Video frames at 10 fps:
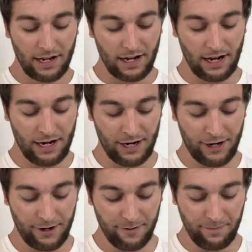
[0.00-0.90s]

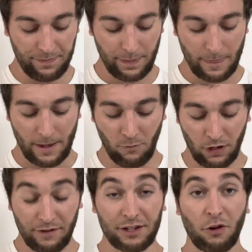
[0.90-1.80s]
One
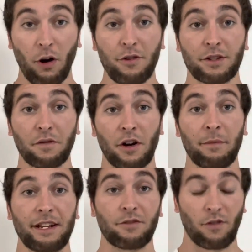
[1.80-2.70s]
of his quotes from
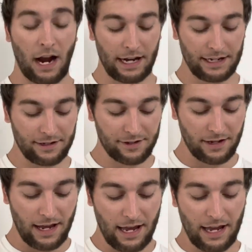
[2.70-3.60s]
his writings
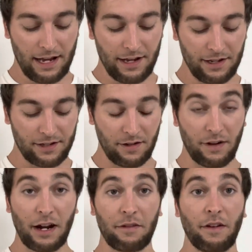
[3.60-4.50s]
is the
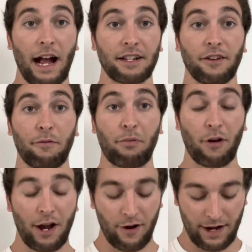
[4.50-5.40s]
very fact of
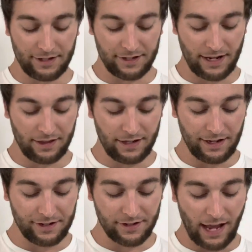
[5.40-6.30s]
prayer, as he said
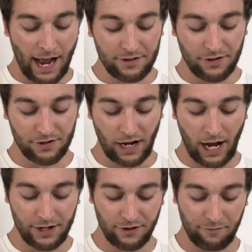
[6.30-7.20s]
this: the
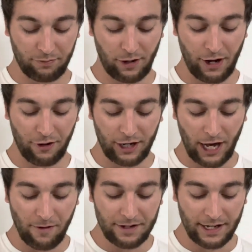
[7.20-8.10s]
exercise of prayer
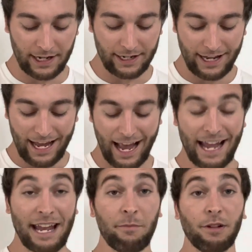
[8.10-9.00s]
carries in it an
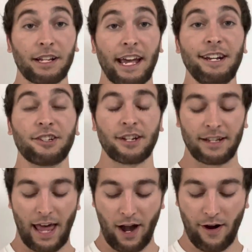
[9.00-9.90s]
implication
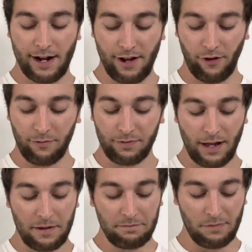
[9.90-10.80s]
that our help
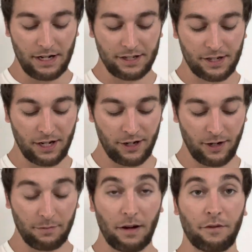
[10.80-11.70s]
must
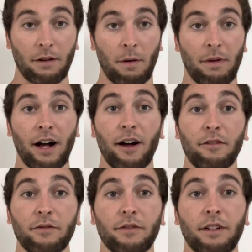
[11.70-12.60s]
come from above.